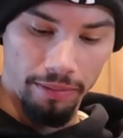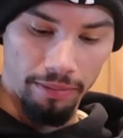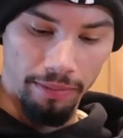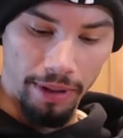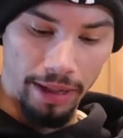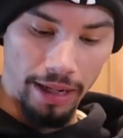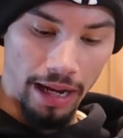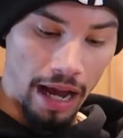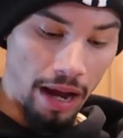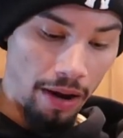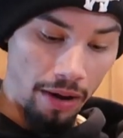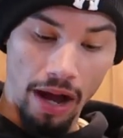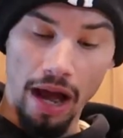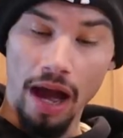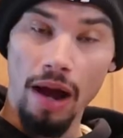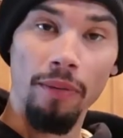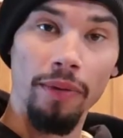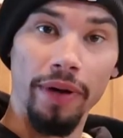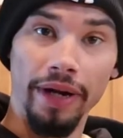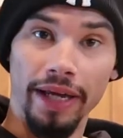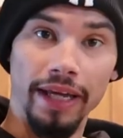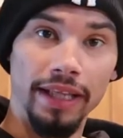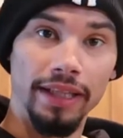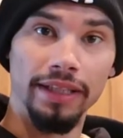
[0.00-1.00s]
But I
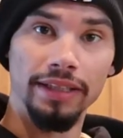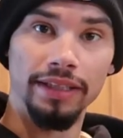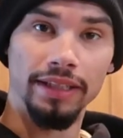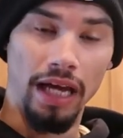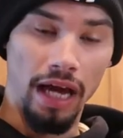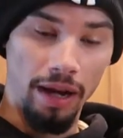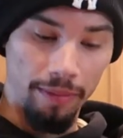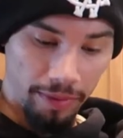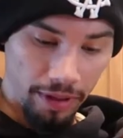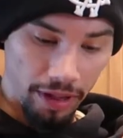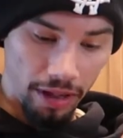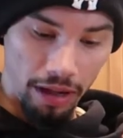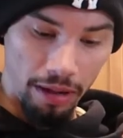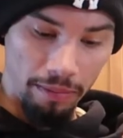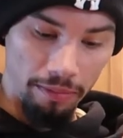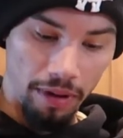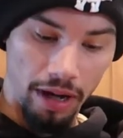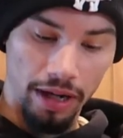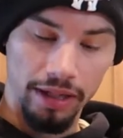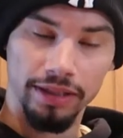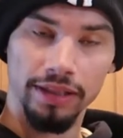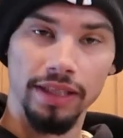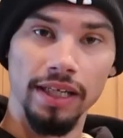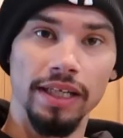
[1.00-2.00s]
want to get these out. I'm going to
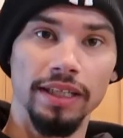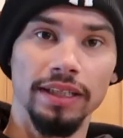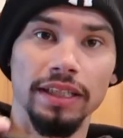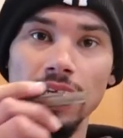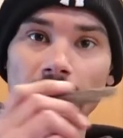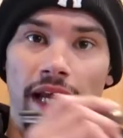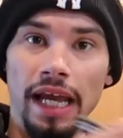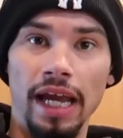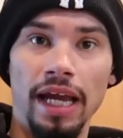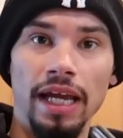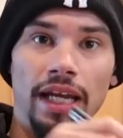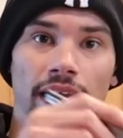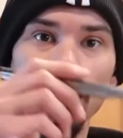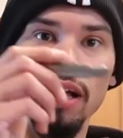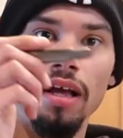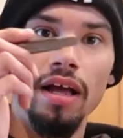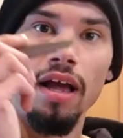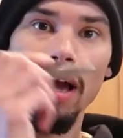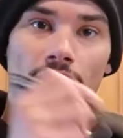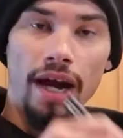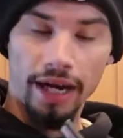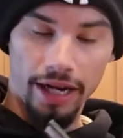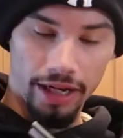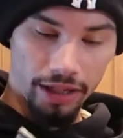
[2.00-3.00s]
unbox this, eat,
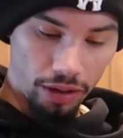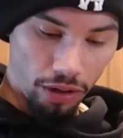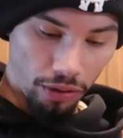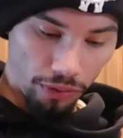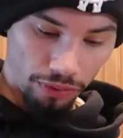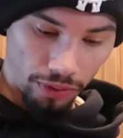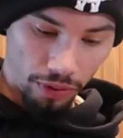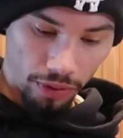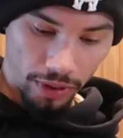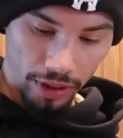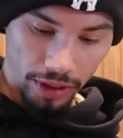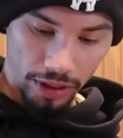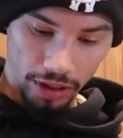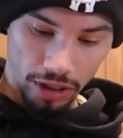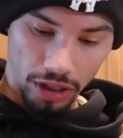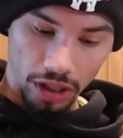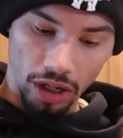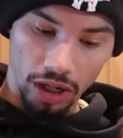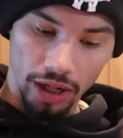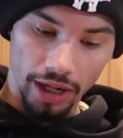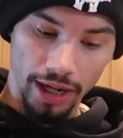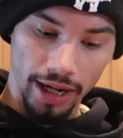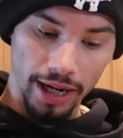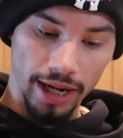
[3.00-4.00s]
and then go throw it in the
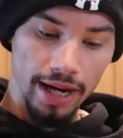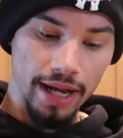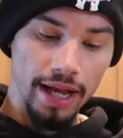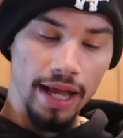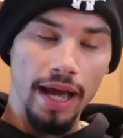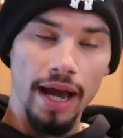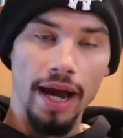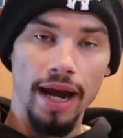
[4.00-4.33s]
car.